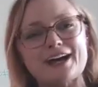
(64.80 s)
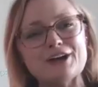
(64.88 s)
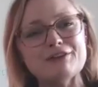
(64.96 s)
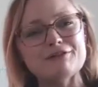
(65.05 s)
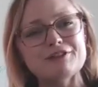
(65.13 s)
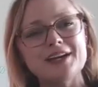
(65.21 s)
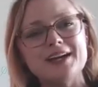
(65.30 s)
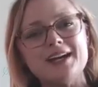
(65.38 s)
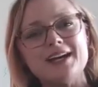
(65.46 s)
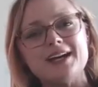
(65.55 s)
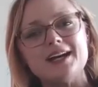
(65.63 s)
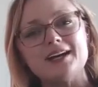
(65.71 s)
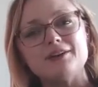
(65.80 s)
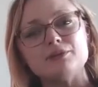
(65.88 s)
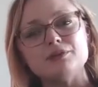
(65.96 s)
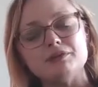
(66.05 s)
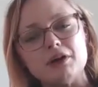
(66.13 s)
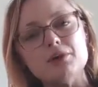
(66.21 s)
have
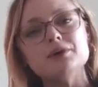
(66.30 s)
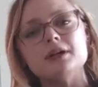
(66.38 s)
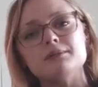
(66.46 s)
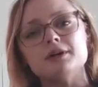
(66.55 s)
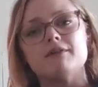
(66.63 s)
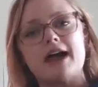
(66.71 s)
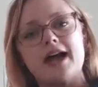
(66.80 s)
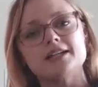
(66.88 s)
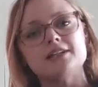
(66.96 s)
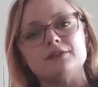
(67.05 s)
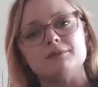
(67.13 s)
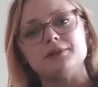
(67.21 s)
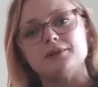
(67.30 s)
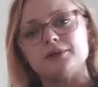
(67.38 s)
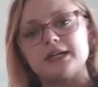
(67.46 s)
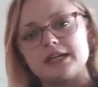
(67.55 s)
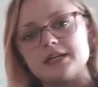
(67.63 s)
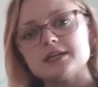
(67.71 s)
a low number of active
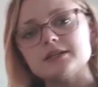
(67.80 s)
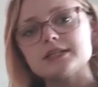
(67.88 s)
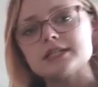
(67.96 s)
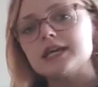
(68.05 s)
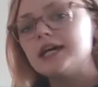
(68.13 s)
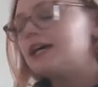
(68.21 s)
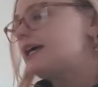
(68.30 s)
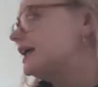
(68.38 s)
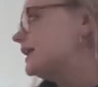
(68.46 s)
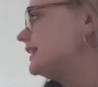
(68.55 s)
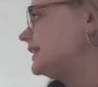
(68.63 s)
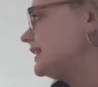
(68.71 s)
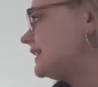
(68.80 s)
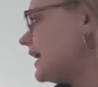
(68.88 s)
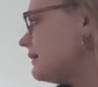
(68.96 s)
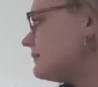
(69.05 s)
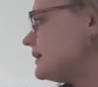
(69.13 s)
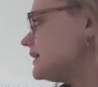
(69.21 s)
employees,
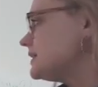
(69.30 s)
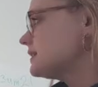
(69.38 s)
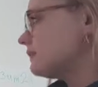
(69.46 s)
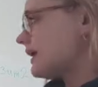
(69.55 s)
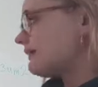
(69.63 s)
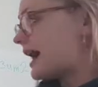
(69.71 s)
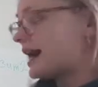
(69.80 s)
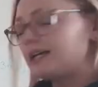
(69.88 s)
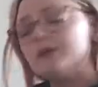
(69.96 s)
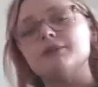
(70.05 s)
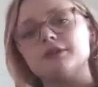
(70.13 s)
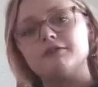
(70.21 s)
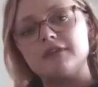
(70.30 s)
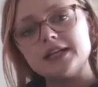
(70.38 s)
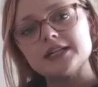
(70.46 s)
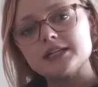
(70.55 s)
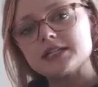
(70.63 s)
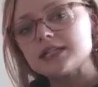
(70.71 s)
that means that we have a high number of
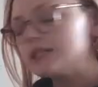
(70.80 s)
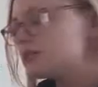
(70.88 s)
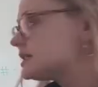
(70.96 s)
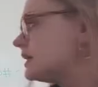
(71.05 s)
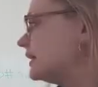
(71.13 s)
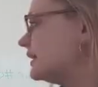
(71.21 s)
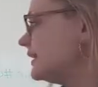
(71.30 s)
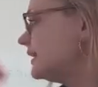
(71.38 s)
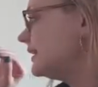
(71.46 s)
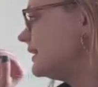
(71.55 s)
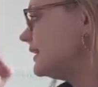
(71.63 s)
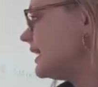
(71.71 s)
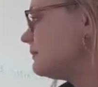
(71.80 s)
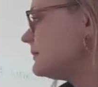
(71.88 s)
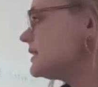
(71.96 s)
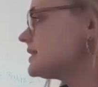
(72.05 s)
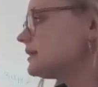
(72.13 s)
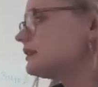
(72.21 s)
vacancies.
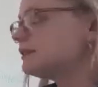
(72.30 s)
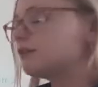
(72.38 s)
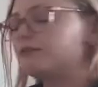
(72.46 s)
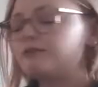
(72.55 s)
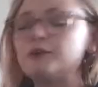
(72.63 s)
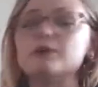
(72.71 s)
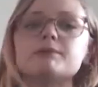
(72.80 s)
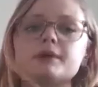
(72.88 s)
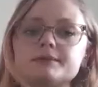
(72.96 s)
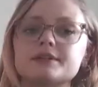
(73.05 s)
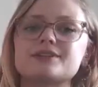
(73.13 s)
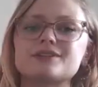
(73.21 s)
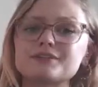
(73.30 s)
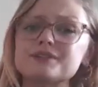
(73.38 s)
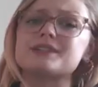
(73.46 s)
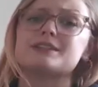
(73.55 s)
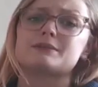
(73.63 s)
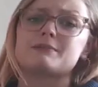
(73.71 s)
That means that there are fewer public
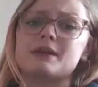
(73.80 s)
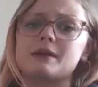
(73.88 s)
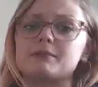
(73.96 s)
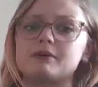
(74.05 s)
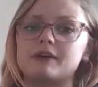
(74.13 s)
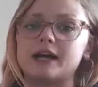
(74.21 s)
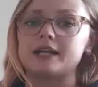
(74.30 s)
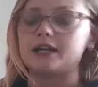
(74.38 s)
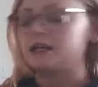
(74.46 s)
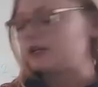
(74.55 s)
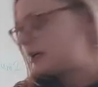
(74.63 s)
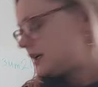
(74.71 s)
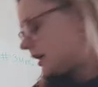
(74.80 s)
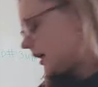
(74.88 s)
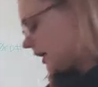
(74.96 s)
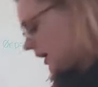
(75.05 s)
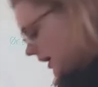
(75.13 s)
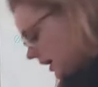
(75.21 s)
services being provided.
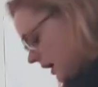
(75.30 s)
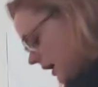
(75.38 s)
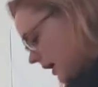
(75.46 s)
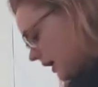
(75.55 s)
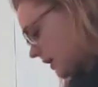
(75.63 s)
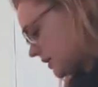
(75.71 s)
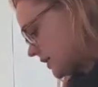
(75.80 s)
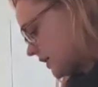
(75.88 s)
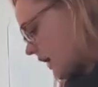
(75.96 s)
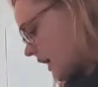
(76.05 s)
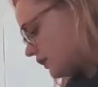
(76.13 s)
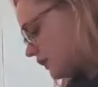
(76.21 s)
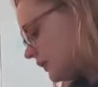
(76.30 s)
So I